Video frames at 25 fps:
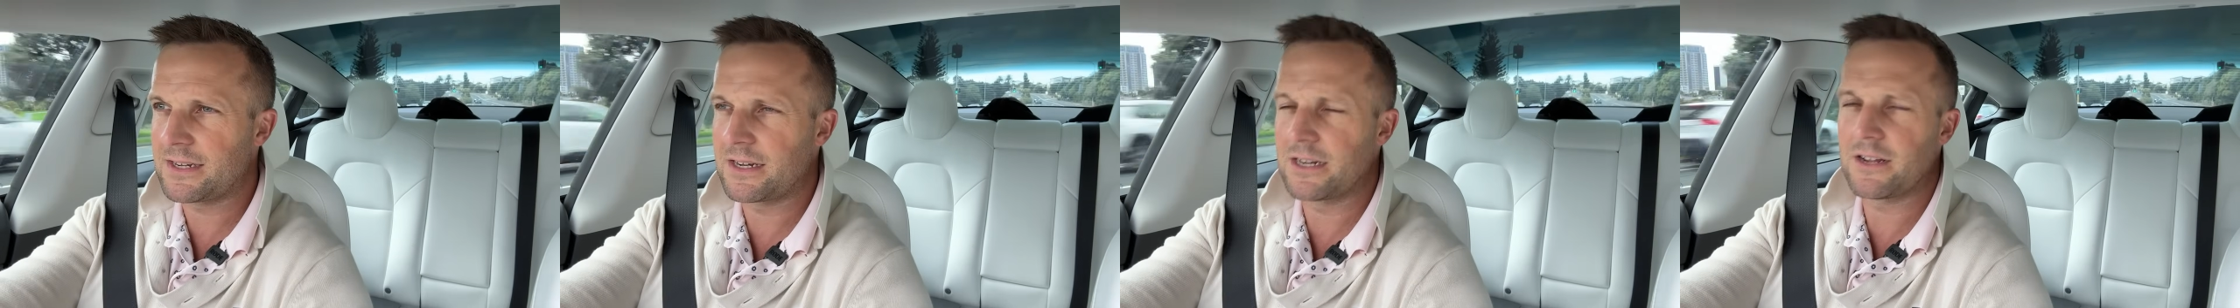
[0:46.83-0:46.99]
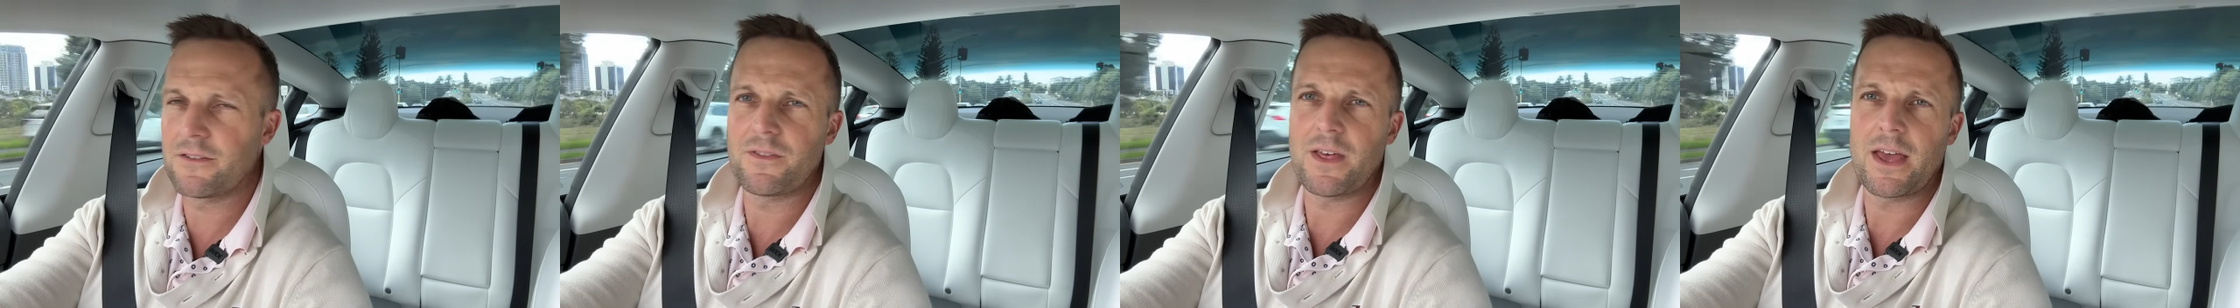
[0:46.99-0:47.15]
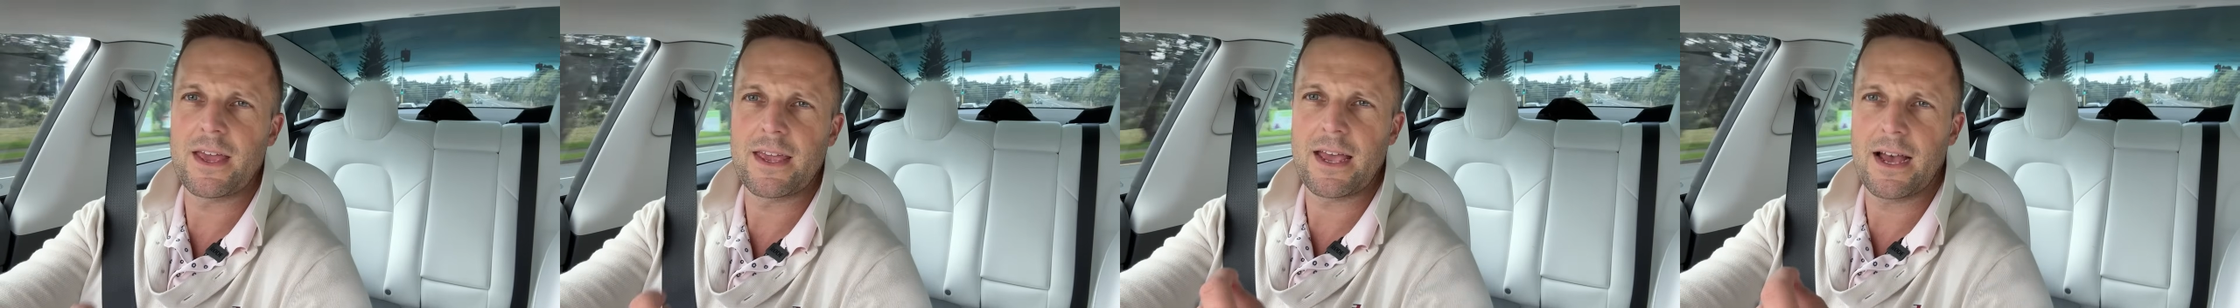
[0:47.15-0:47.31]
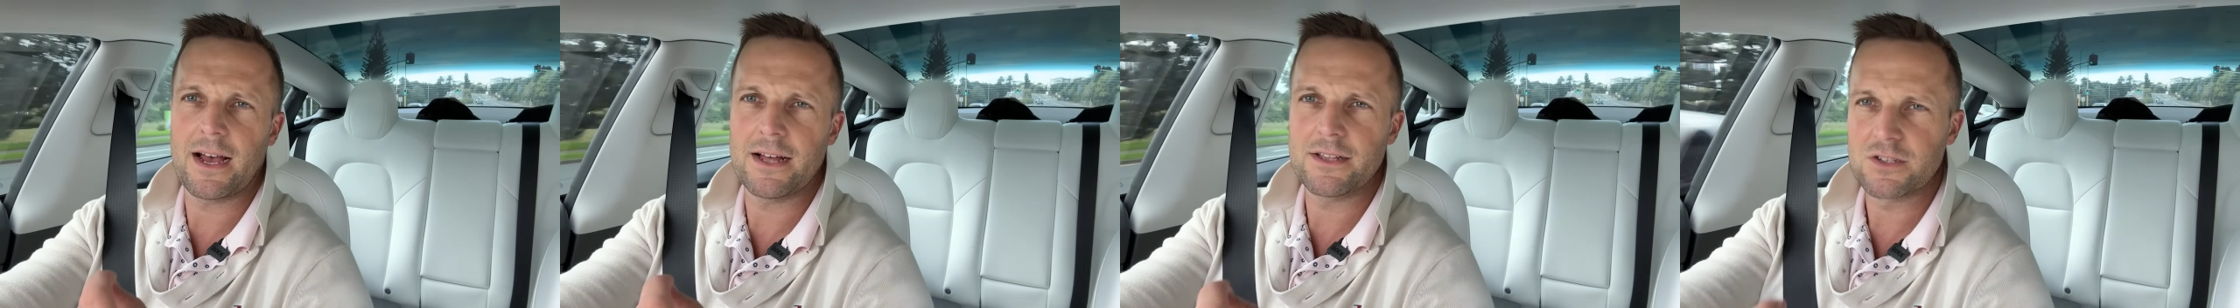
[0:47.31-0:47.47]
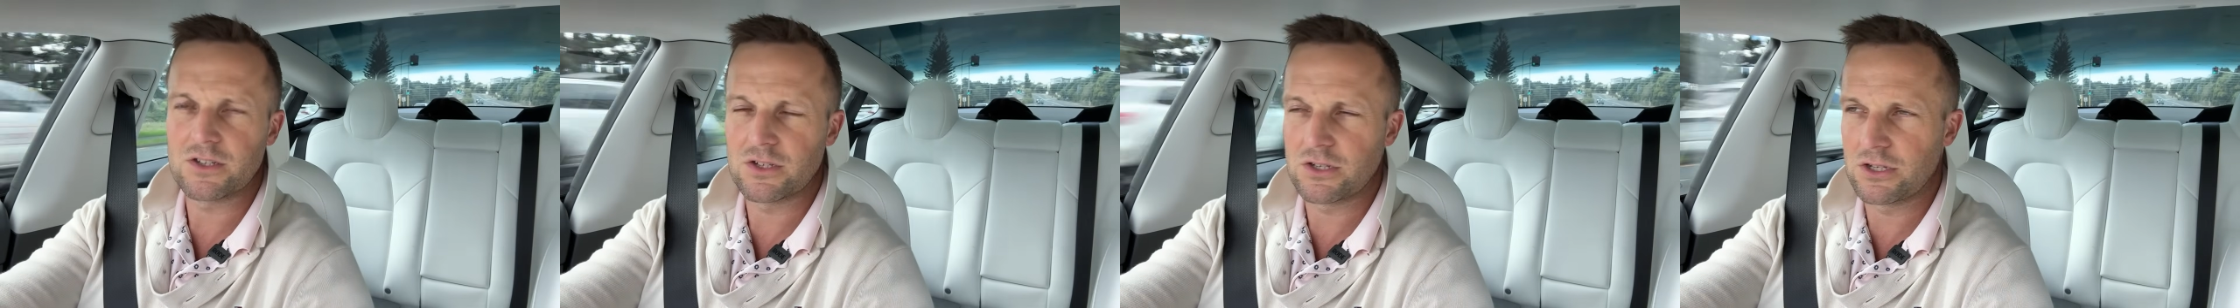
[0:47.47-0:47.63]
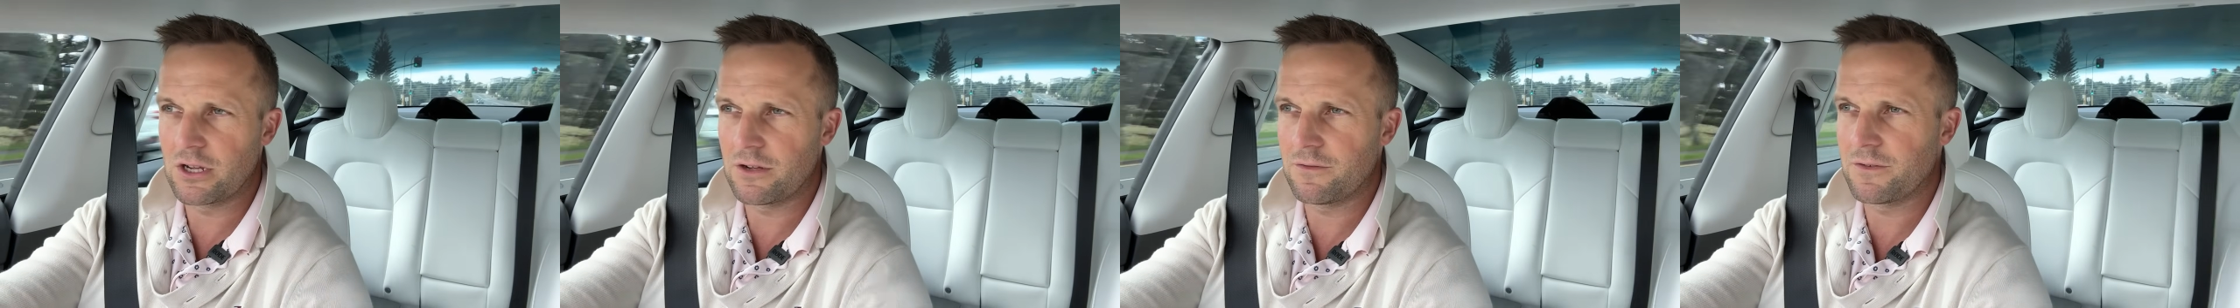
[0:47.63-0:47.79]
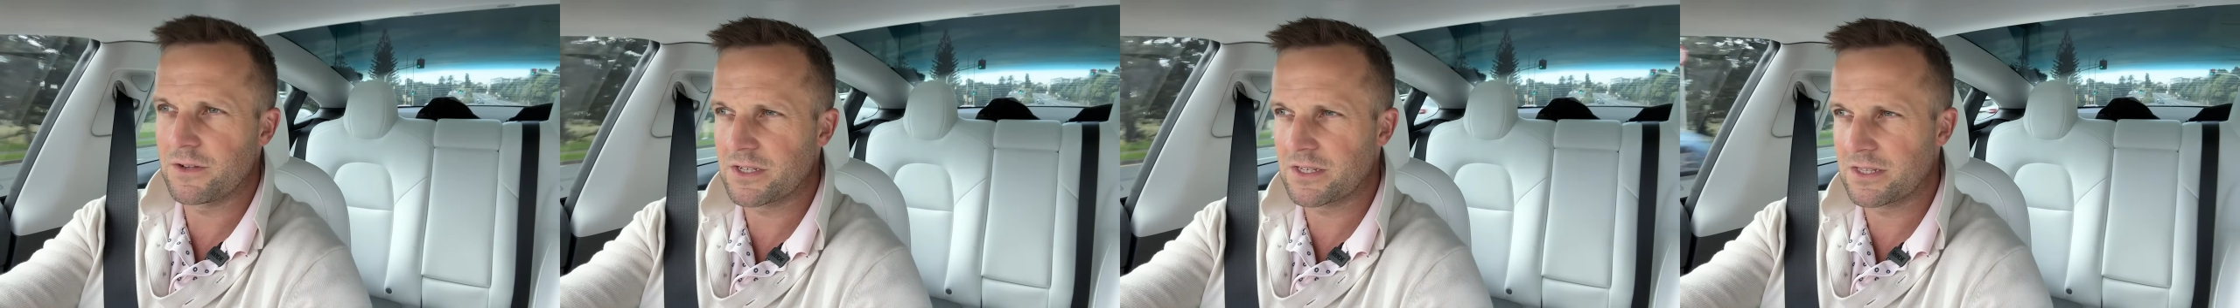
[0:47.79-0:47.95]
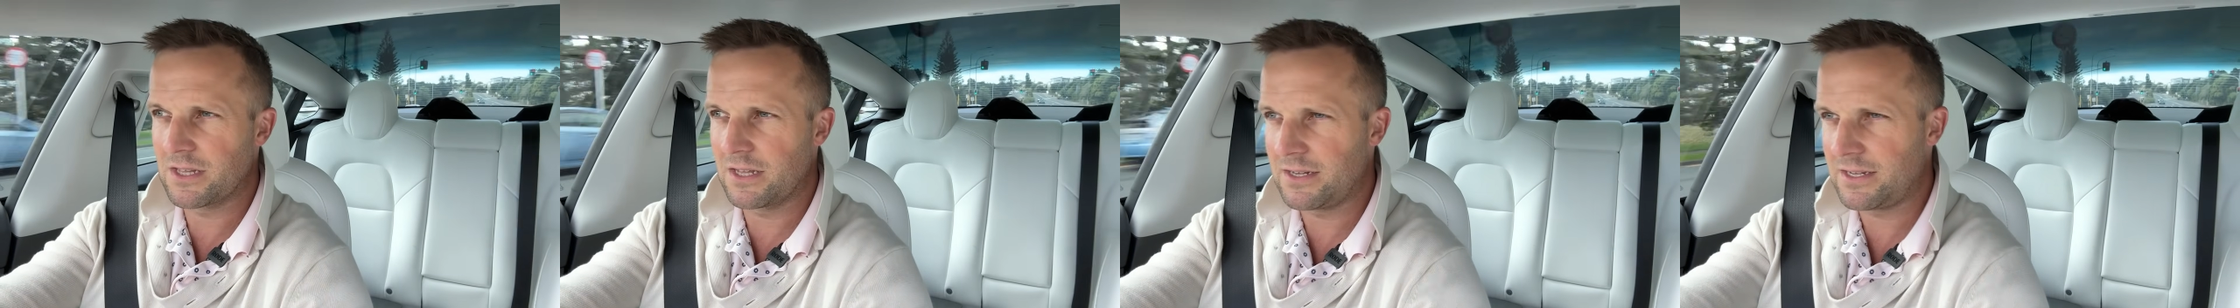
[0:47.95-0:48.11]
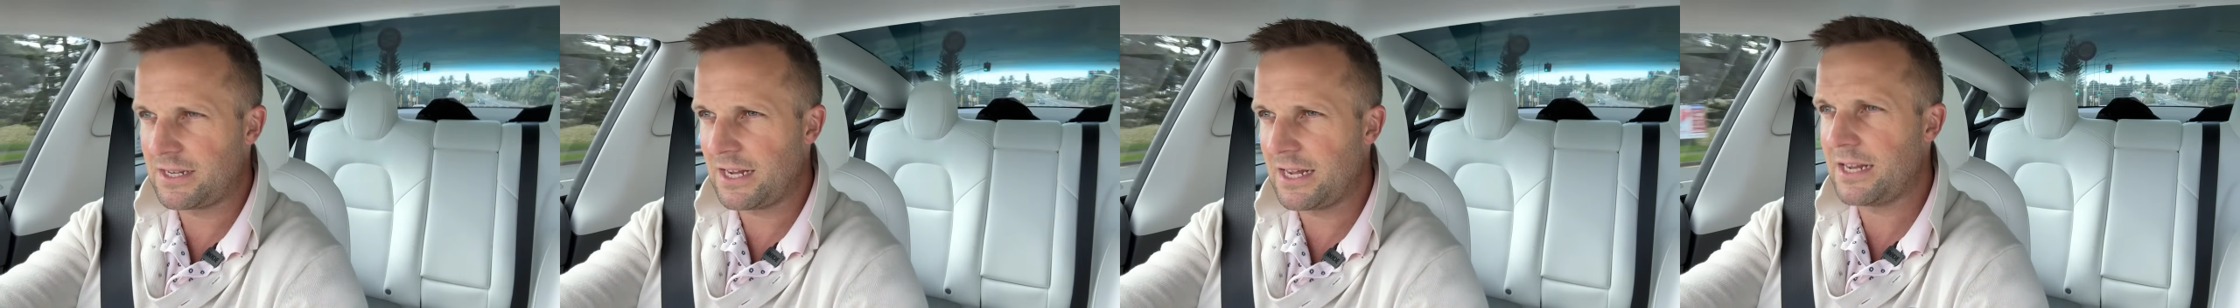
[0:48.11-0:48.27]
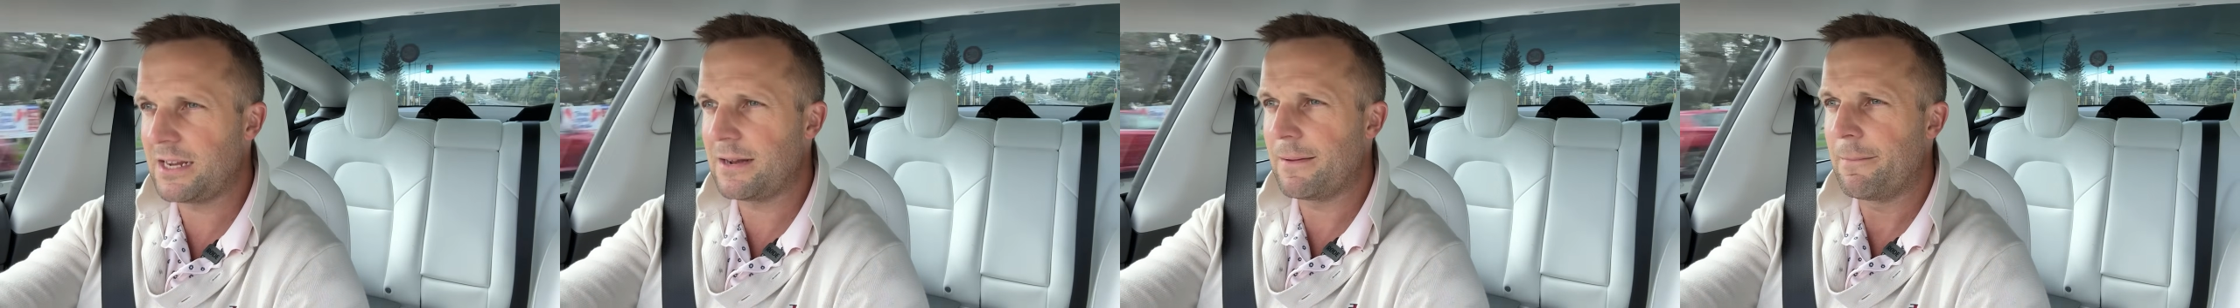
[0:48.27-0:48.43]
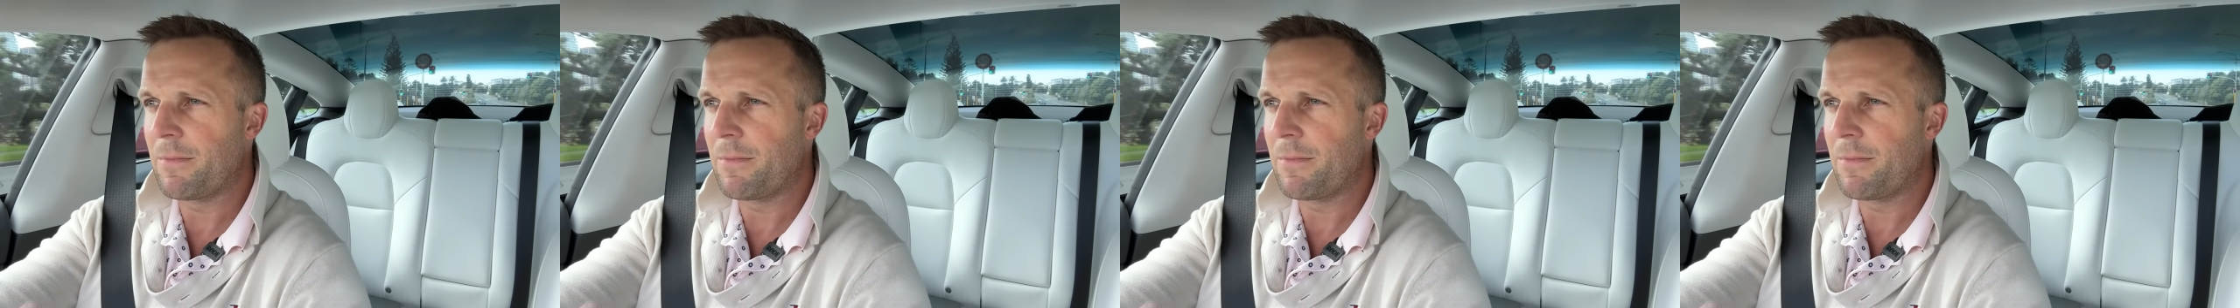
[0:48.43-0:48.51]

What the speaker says: And if they can't service the debt,